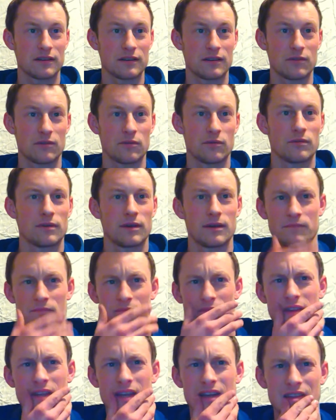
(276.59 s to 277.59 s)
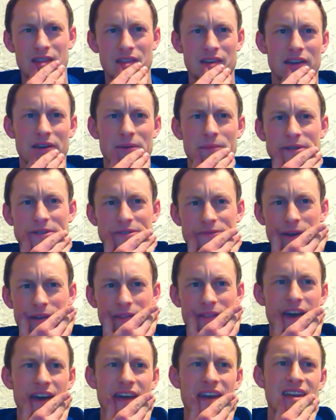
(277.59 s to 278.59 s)
Oh, I think I misread
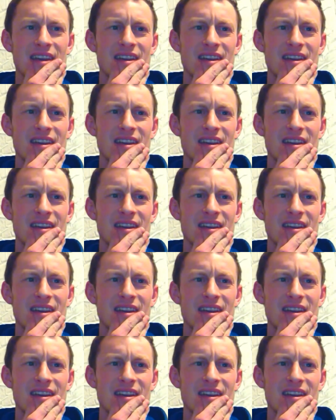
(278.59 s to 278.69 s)
that.